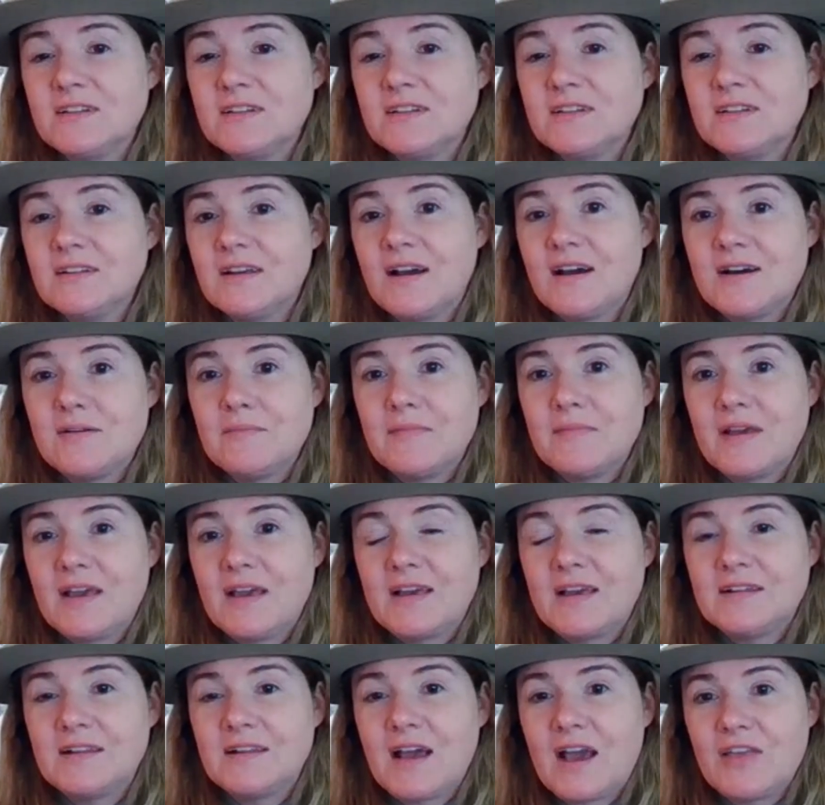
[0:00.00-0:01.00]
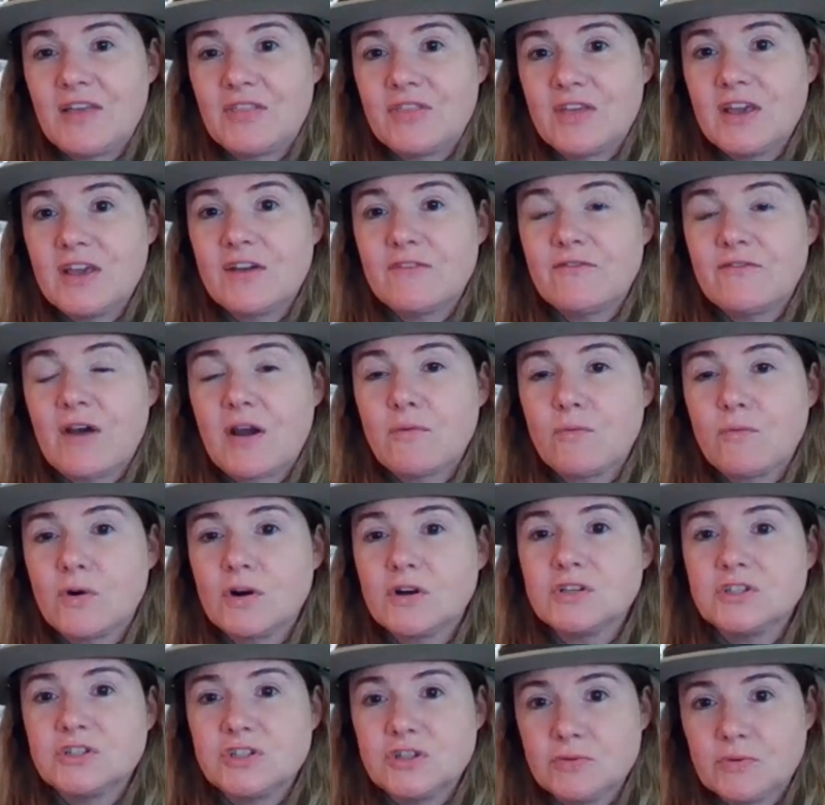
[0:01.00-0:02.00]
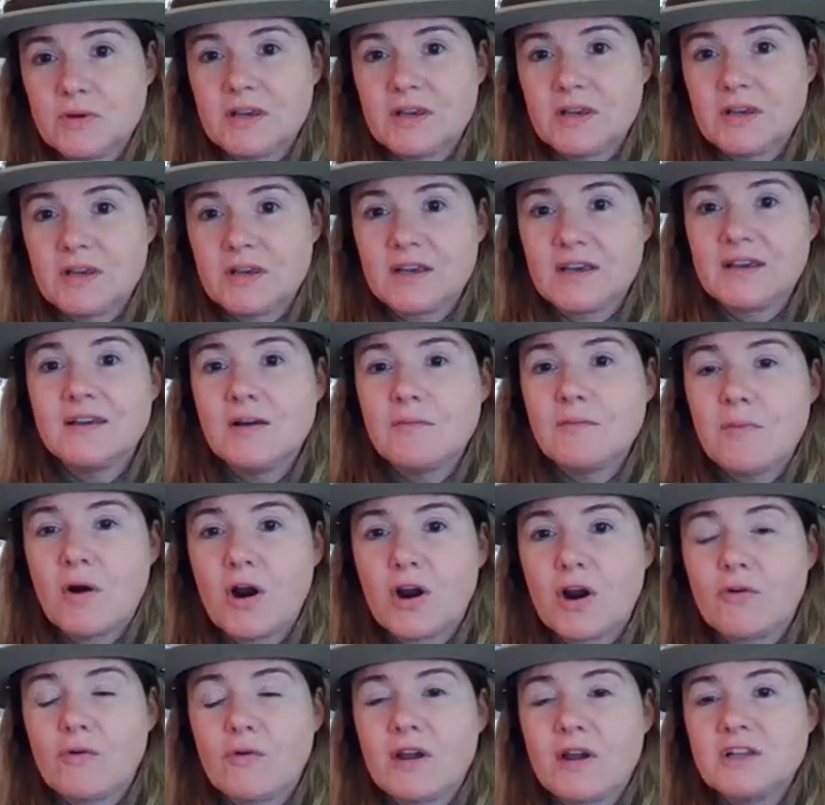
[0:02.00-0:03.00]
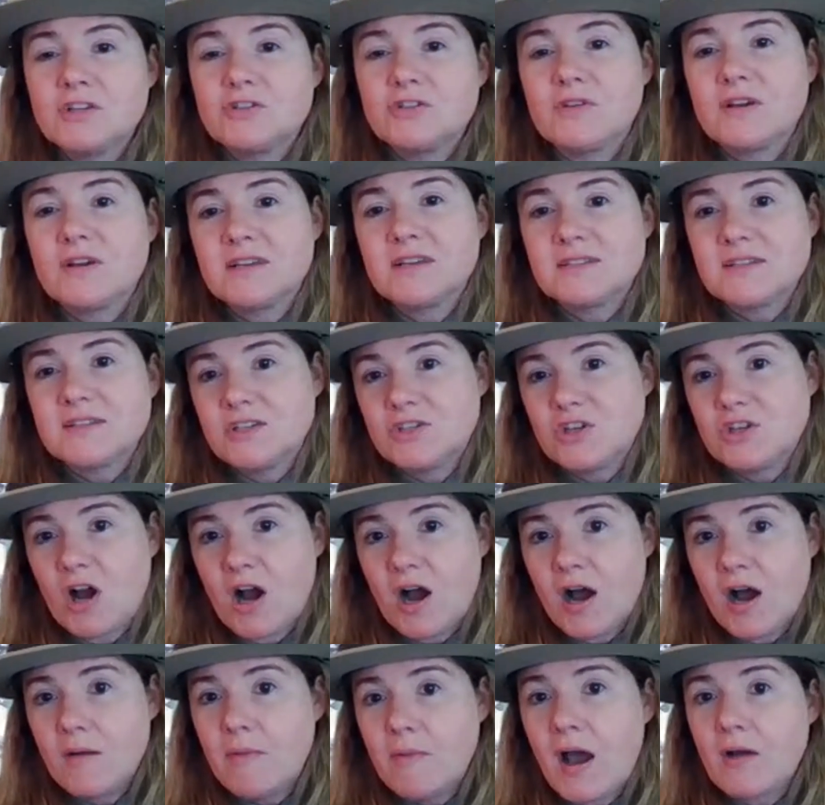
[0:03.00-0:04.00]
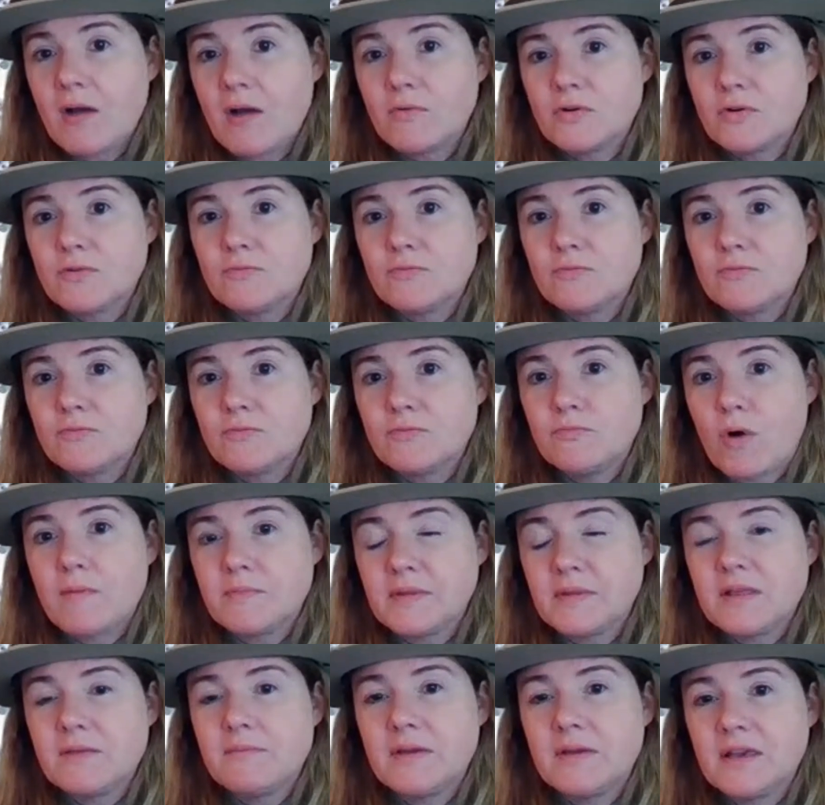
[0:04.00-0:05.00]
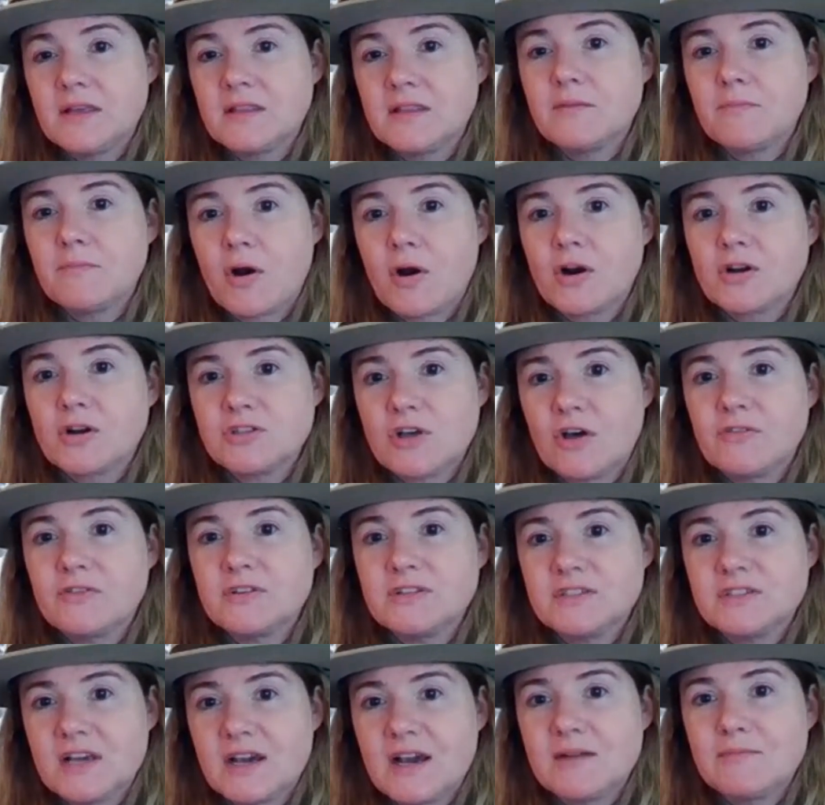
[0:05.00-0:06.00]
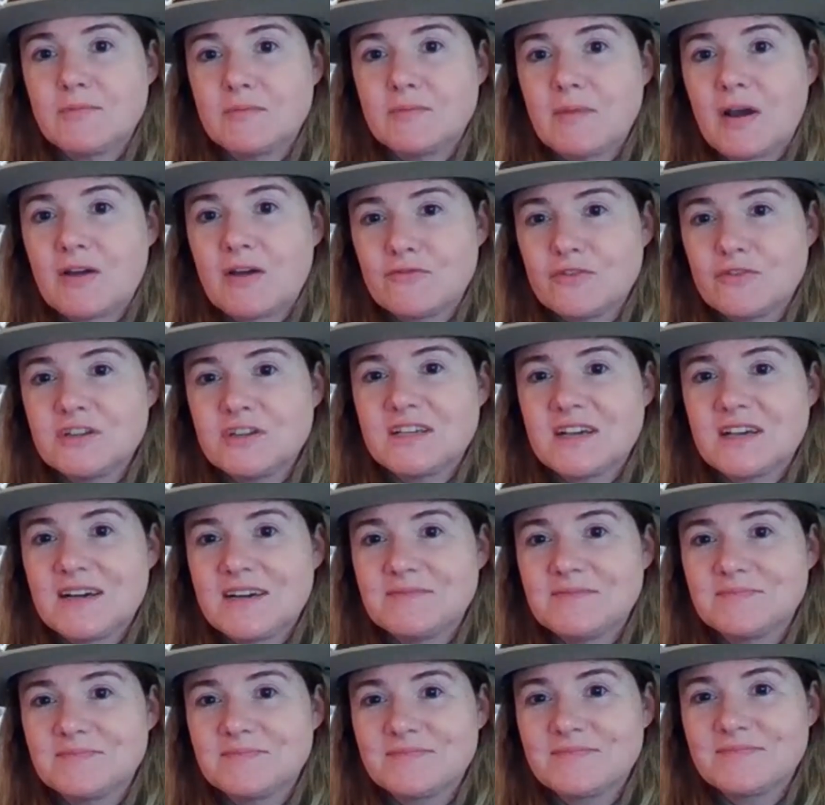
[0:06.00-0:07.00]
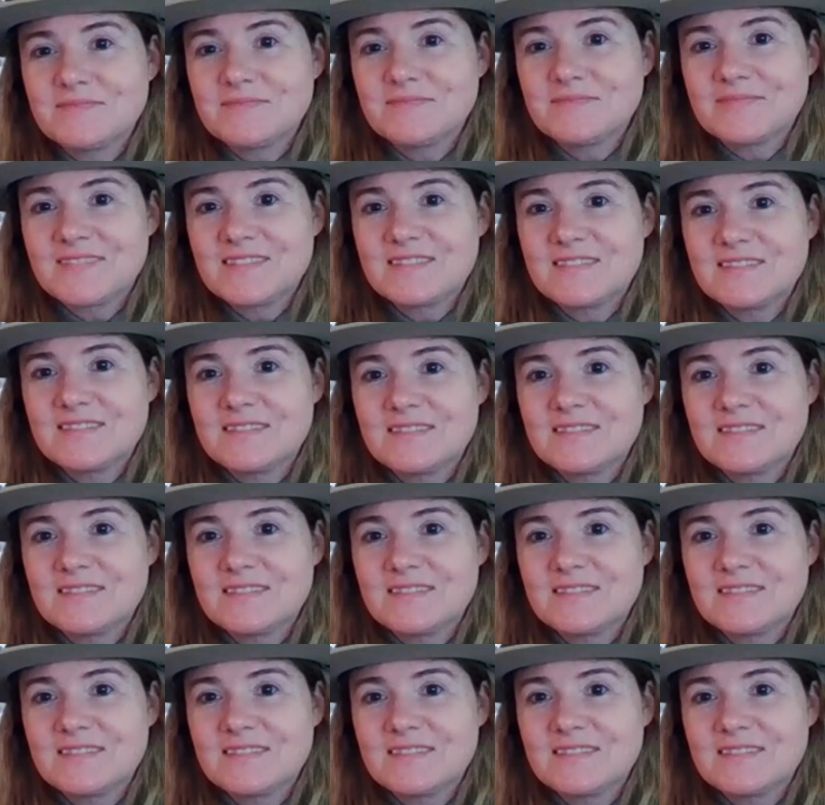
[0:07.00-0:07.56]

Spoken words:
And I think if I weren't doing park rangering as a job, I would probably be in the parks all the time on my free time.